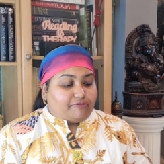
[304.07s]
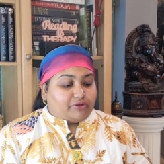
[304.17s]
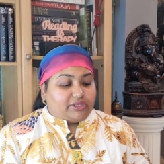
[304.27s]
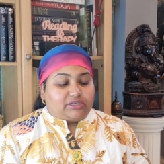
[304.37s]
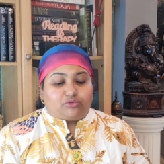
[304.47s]

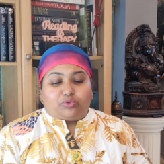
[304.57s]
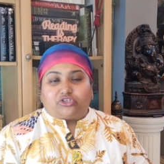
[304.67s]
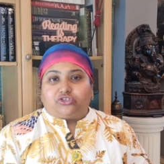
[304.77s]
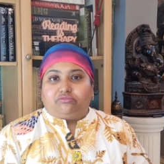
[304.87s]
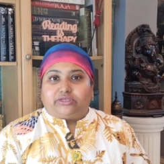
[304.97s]
for this,
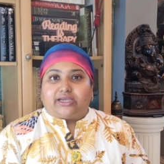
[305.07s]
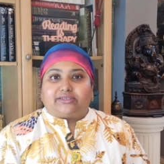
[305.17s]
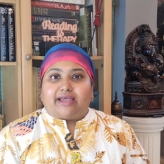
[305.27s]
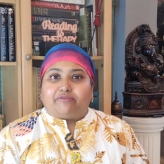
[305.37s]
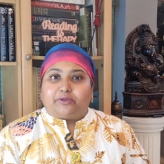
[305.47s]
which
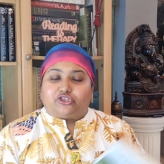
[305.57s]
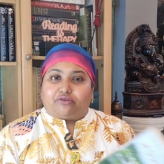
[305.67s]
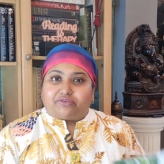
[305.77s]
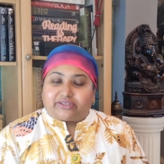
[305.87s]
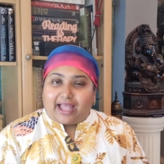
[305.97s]
does have a
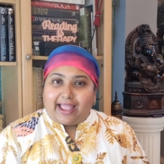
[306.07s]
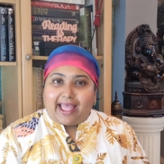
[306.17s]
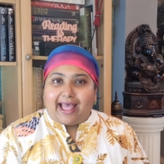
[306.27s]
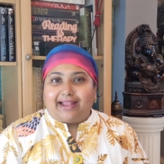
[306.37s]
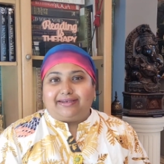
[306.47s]
picture of a sky,
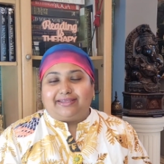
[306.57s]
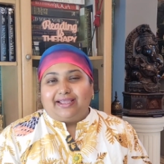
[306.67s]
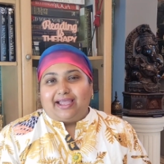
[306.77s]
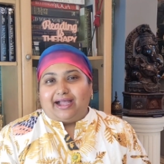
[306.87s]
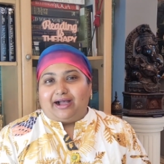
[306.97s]

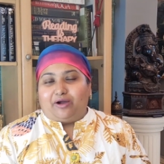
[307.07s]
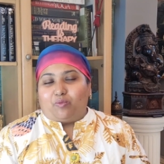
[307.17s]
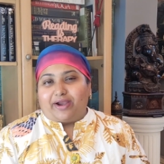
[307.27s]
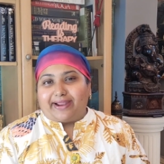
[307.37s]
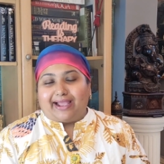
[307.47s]

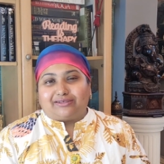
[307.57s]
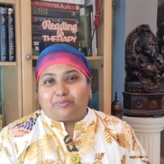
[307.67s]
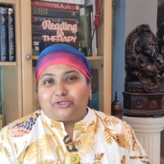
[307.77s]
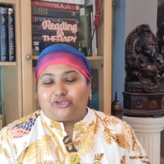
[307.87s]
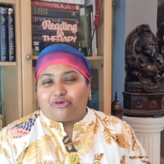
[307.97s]
and one has
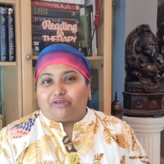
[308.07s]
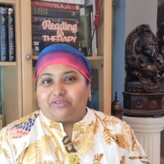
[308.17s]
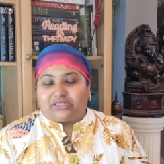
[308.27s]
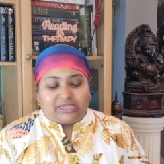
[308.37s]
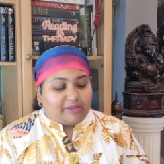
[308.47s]
a picture
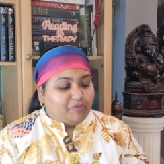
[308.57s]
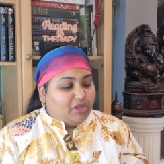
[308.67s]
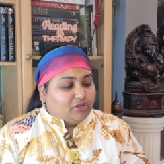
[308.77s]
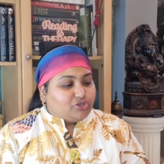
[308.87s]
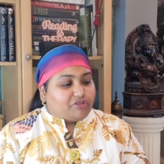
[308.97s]
of the sea.
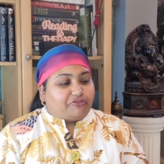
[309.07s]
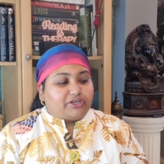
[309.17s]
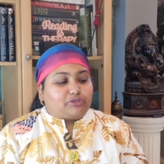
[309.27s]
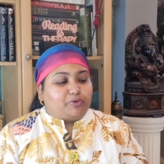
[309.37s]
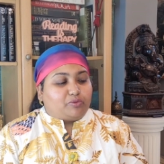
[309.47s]
So the
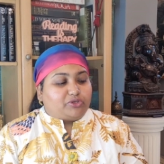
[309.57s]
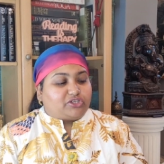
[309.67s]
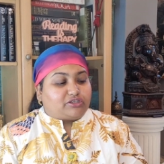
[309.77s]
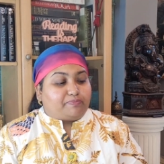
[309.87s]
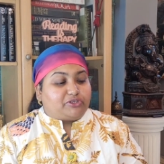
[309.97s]
first book,
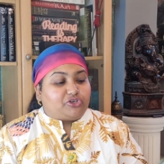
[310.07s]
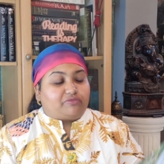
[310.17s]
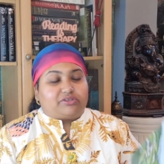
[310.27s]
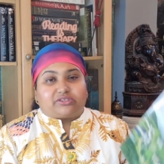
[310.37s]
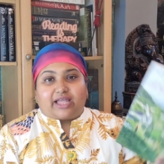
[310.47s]
which has a
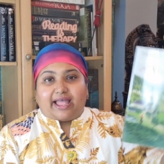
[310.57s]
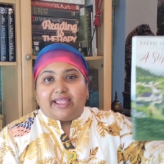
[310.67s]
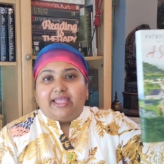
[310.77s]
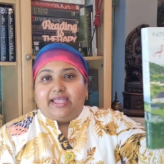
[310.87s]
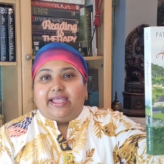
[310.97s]
picture of the
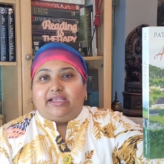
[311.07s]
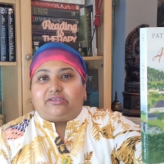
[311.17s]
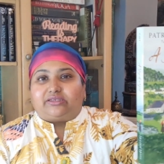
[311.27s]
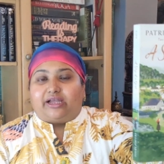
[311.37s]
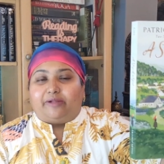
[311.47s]
sky,
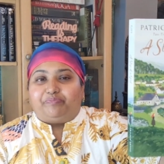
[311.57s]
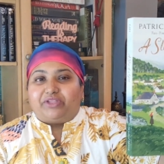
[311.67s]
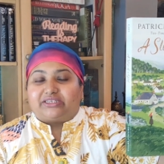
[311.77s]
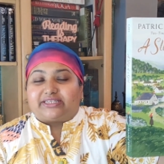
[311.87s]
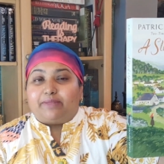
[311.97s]
is A
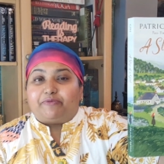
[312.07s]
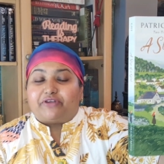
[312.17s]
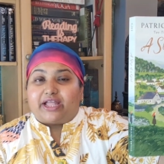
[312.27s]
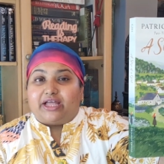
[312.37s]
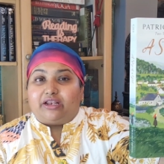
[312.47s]
Slip of
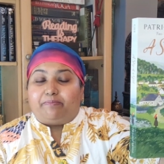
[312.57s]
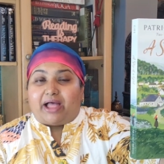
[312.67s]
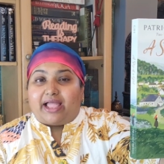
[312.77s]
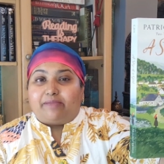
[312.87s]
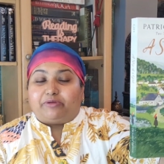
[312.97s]
a Girl
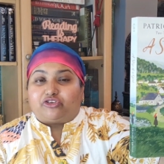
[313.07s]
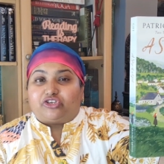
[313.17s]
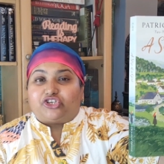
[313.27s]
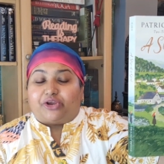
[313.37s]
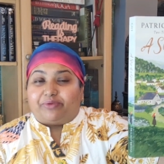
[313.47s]
by
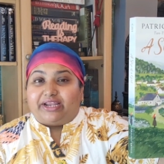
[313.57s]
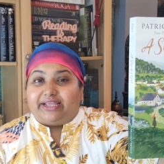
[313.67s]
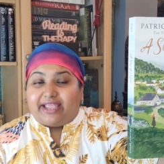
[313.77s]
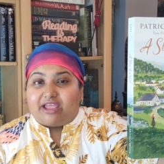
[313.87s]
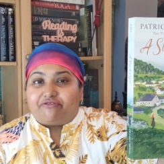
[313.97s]
Patricia
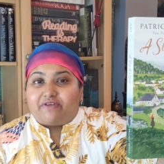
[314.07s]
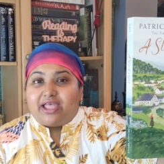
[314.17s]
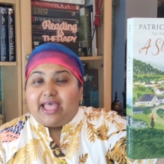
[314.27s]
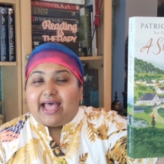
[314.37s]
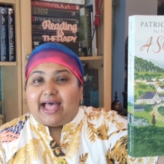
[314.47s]
Reilly-Giff,
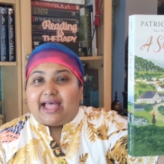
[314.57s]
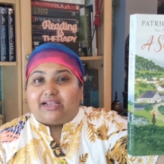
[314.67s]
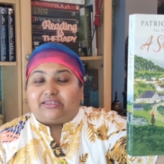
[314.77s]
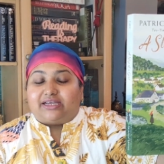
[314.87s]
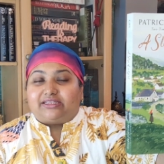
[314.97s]

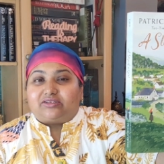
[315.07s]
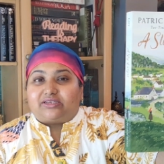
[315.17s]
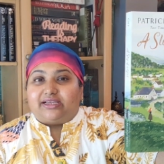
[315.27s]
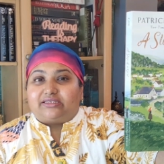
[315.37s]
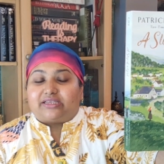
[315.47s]
and
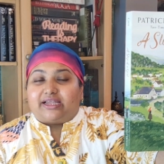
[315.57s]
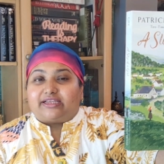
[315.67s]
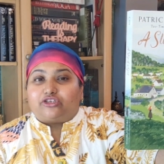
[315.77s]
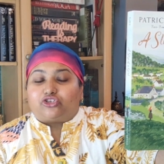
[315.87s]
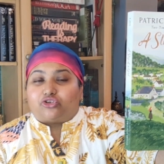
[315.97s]
this is a
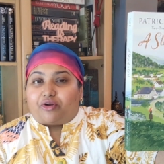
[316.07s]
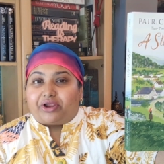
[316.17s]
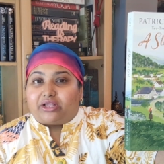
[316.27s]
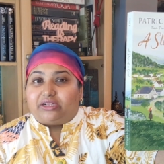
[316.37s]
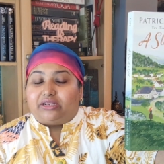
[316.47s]

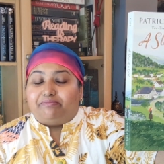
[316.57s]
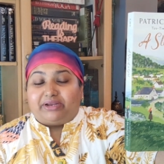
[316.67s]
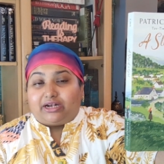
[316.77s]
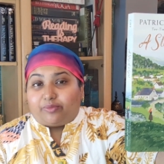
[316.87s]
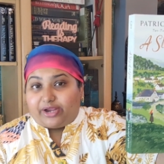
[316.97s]
historical
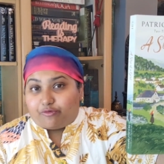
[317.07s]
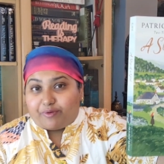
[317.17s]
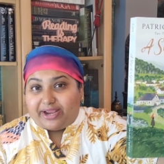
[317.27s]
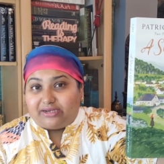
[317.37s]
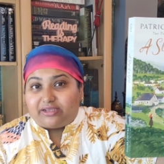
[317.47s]
middle grade
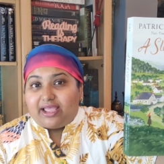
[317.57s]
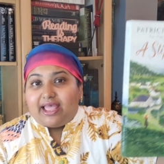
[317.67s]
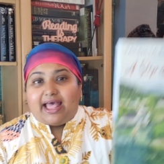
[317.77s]
read,